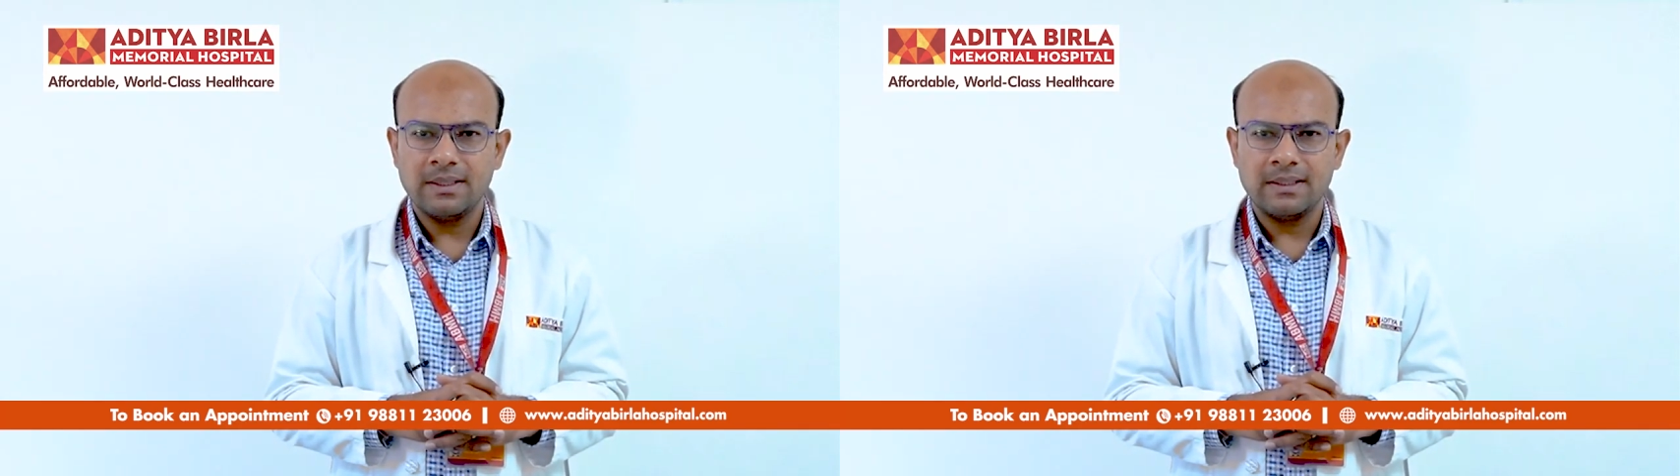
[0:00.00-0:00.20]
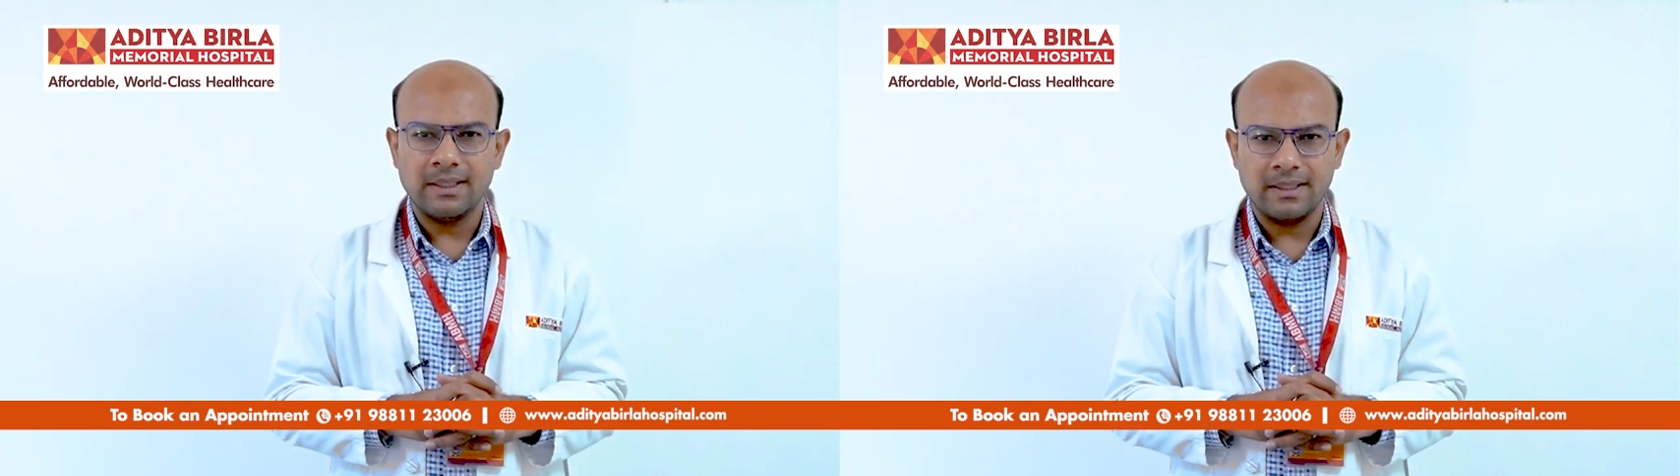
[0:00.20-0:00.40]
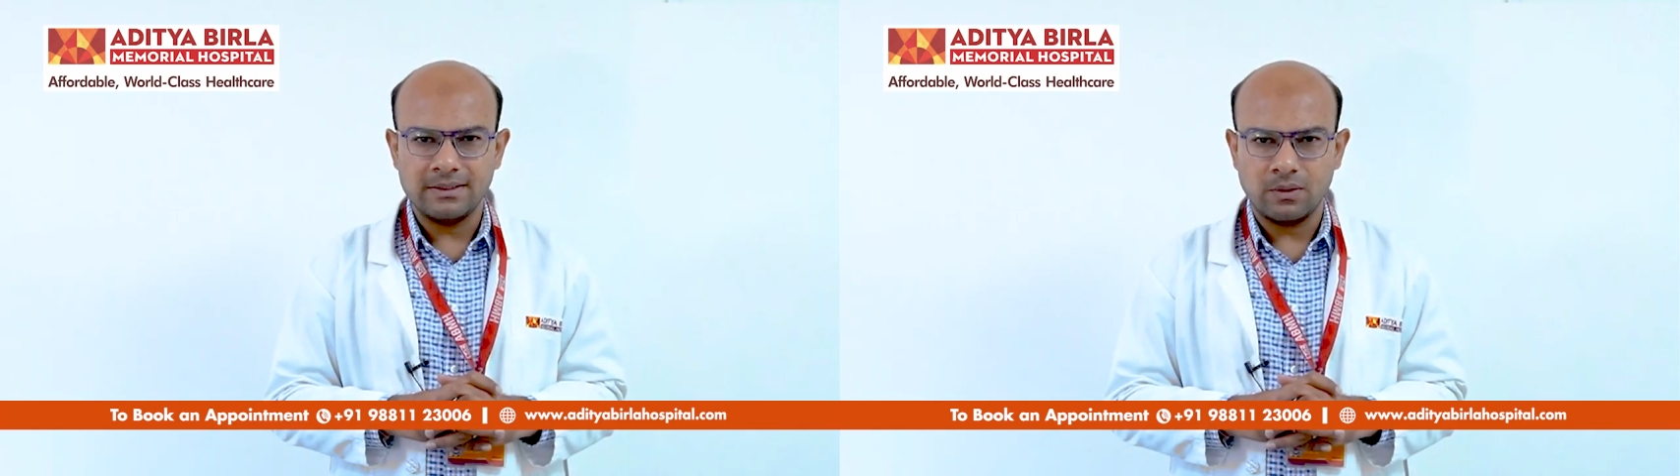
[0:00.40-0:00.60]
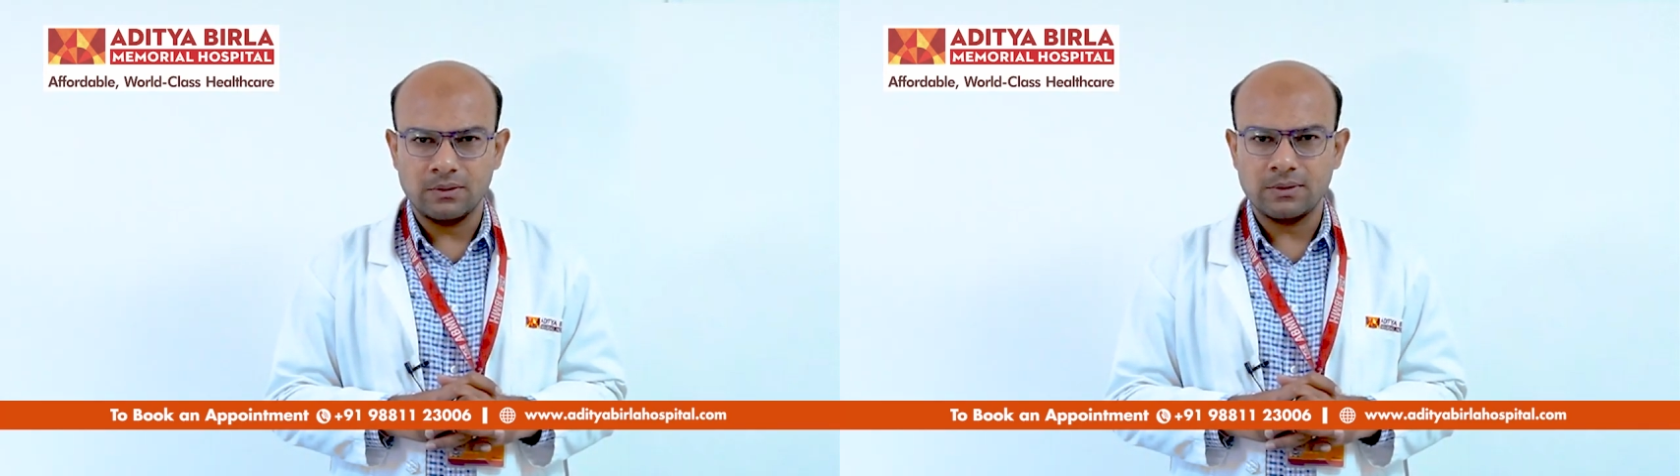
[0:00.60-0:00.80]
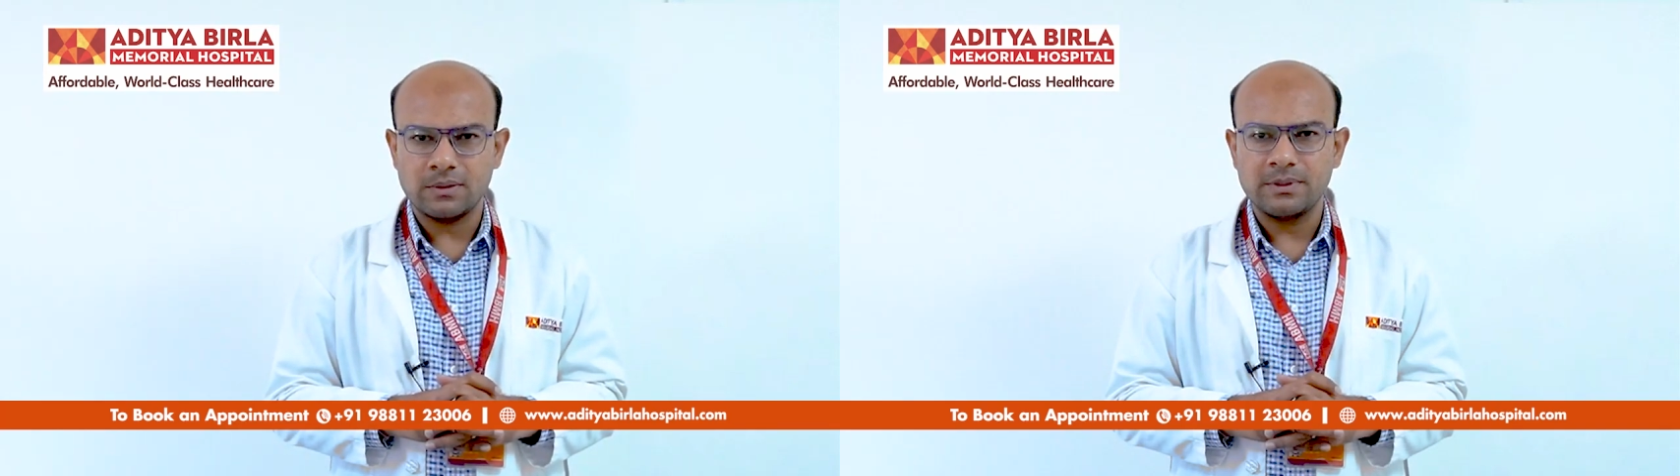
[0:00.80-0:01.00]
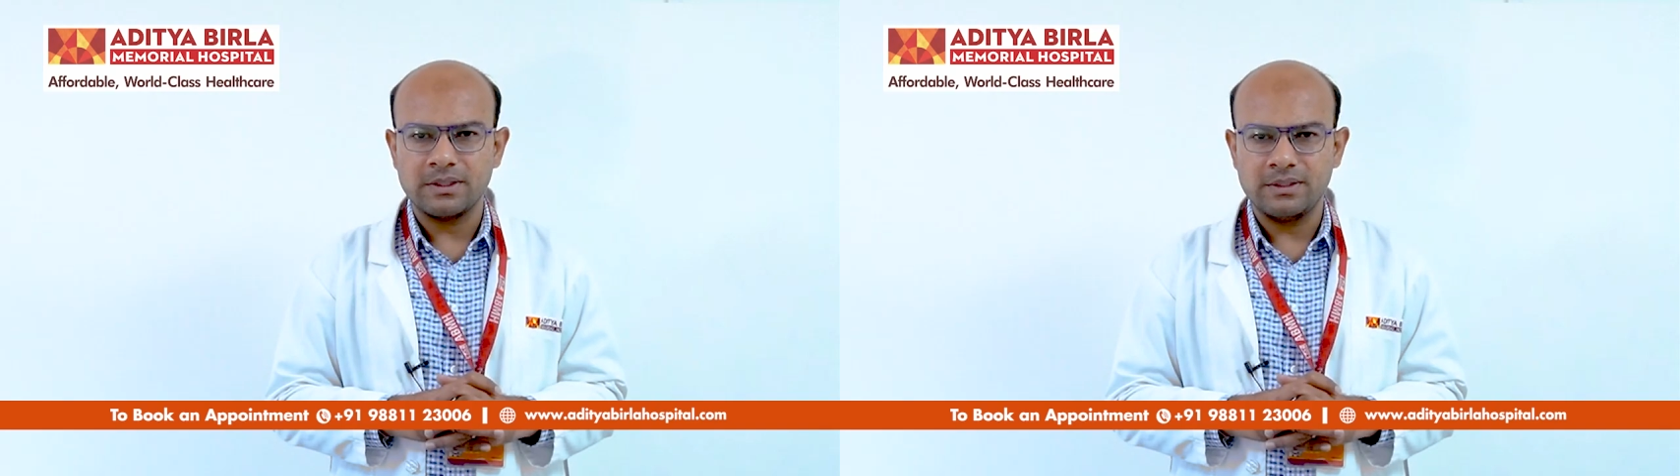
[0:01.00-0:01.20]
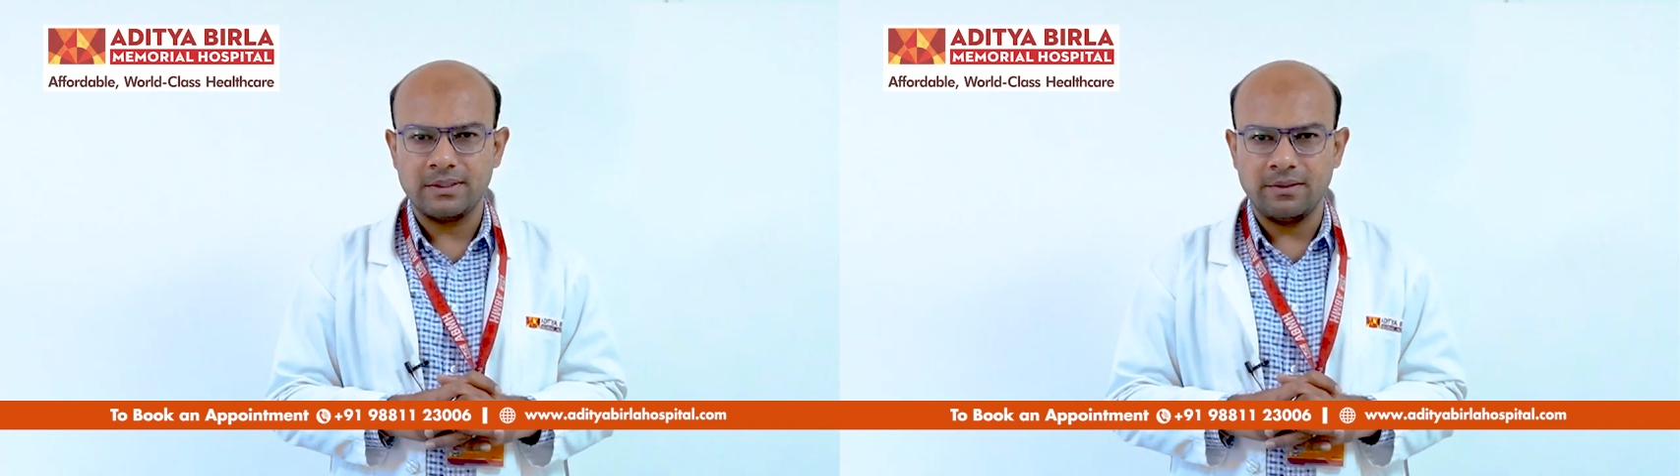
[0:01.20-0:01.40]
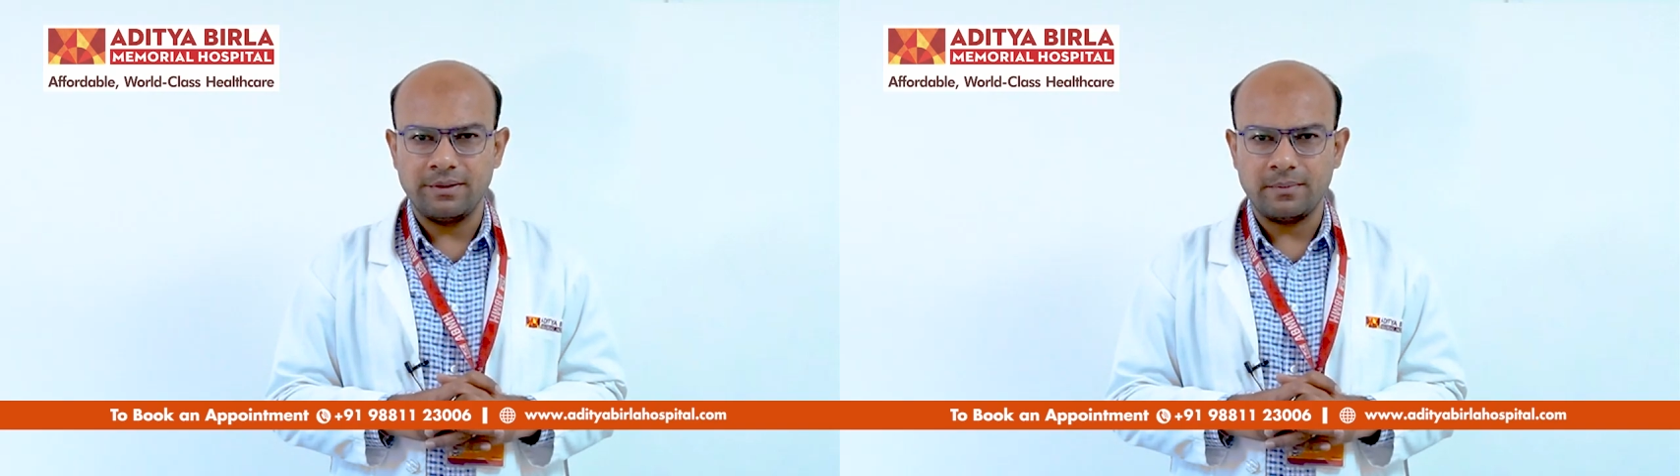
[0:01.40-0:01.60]
there is also some
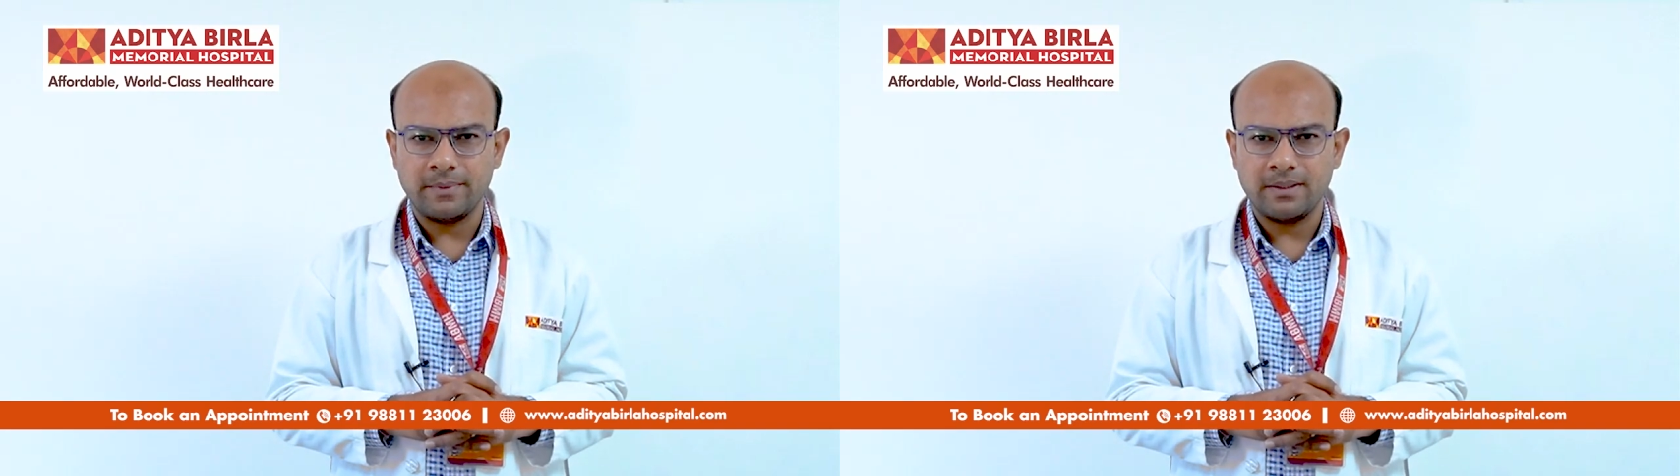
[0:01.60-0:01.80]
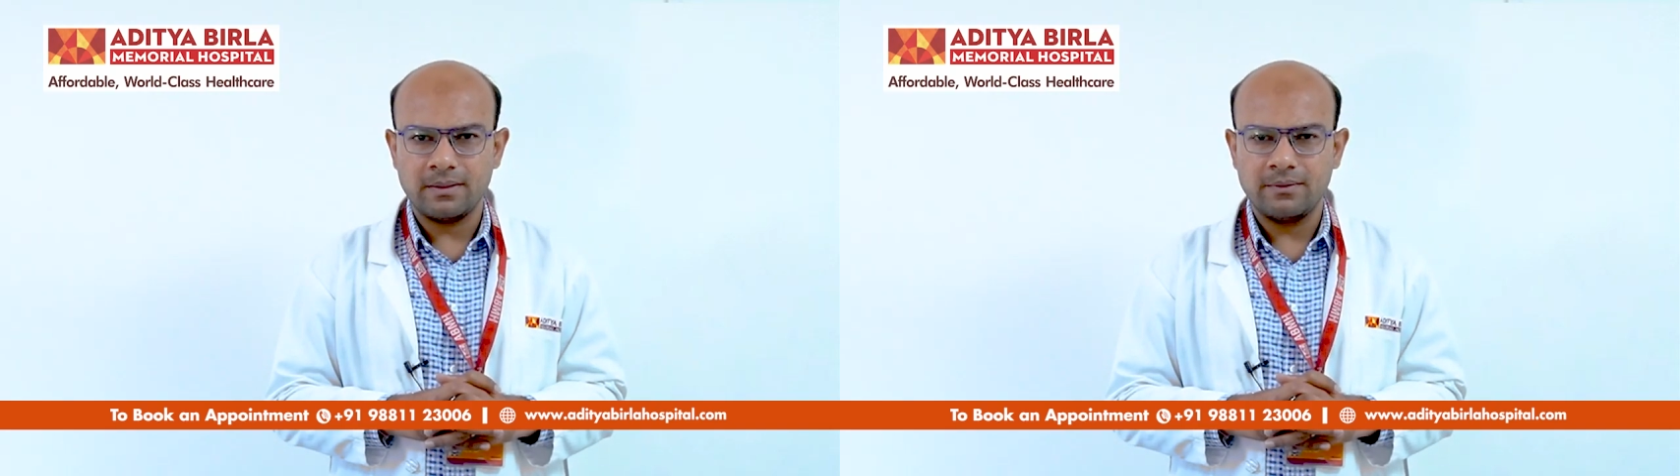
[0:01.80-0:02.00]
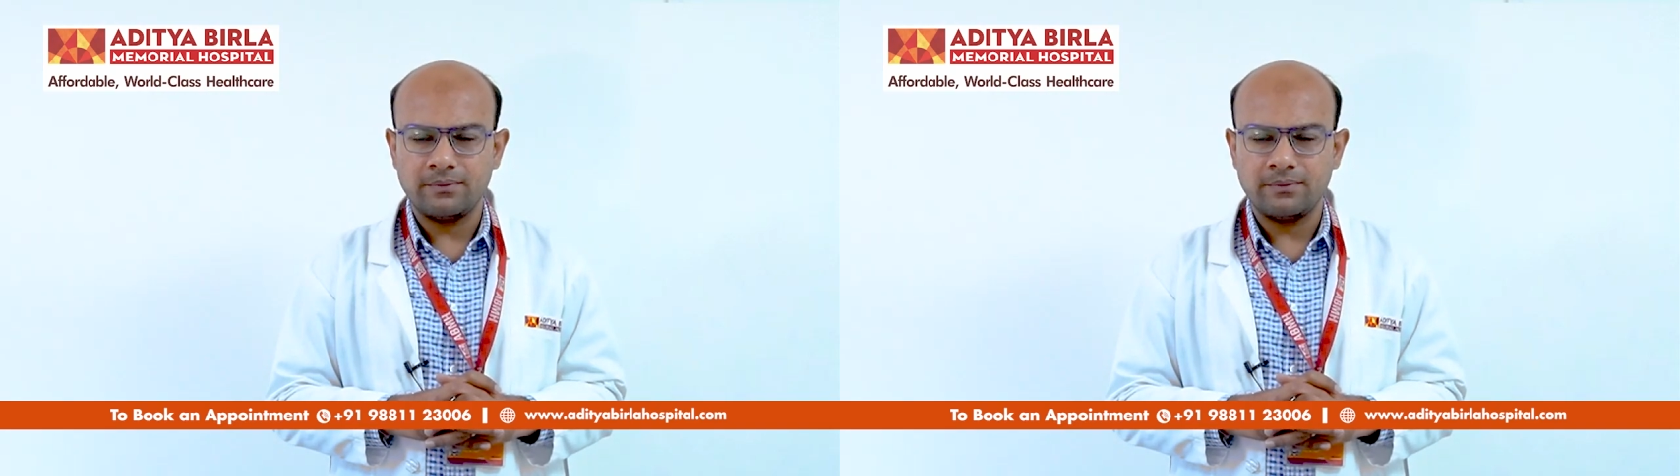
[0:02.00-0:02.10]
surgical treatment